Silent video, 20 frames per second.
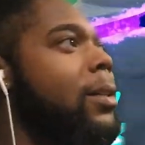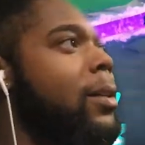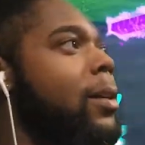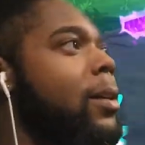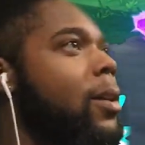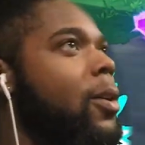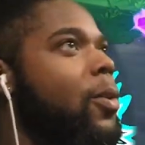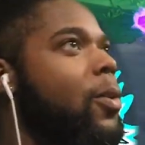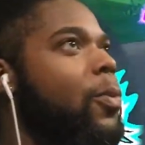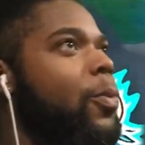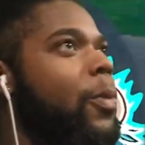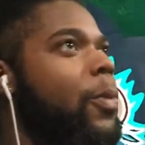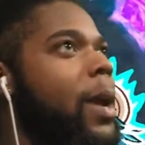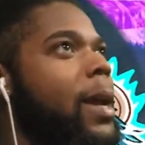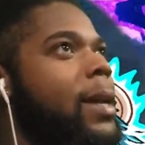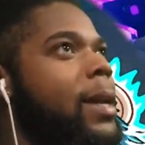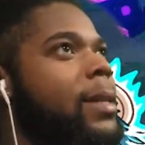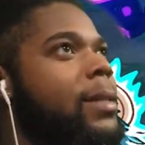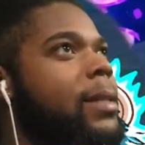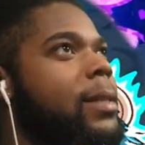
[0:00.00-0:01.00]
look
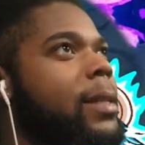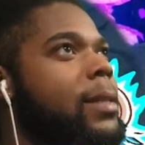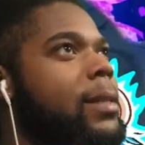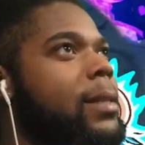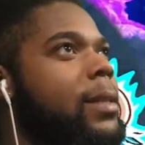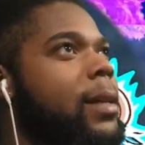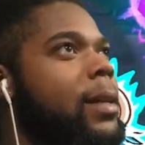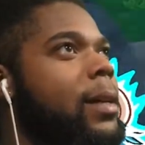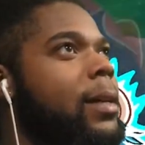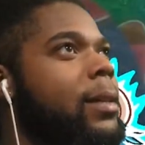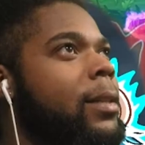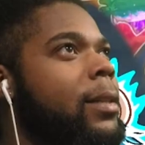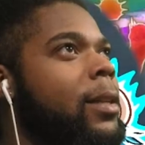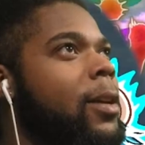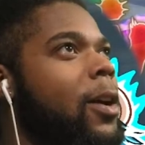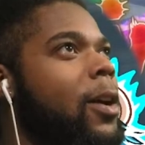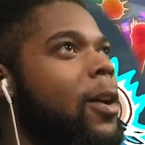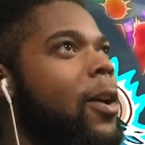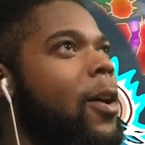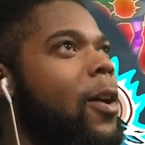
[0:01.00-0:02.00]
crazy, son.
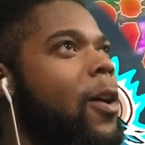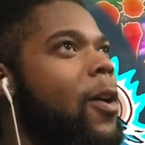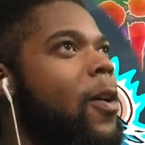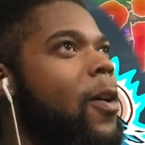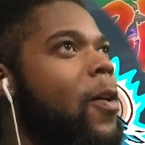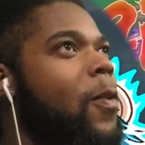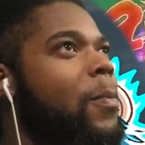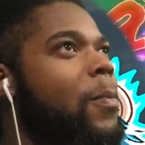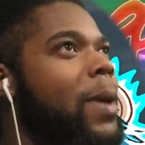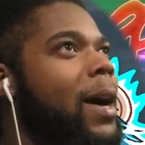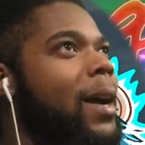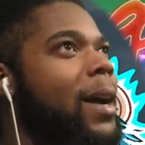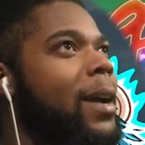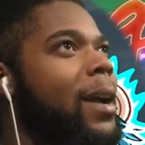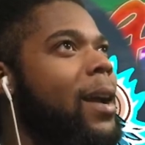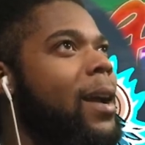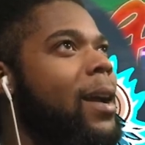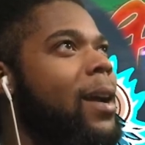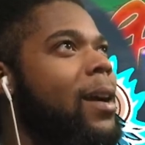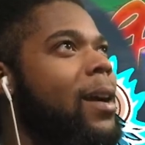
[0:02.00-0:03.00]
Oh my
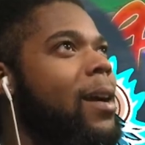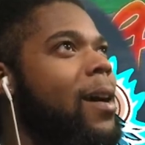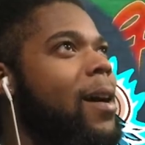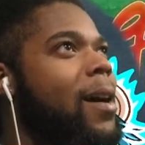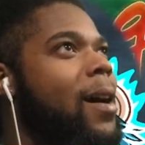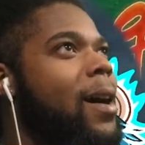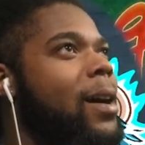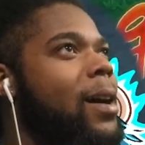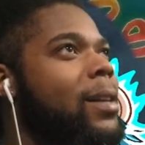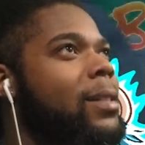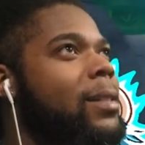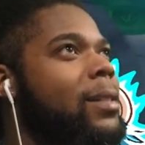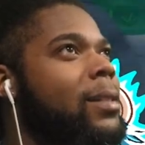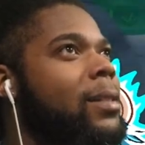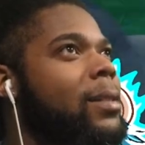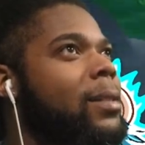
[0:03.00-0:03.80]
gosh.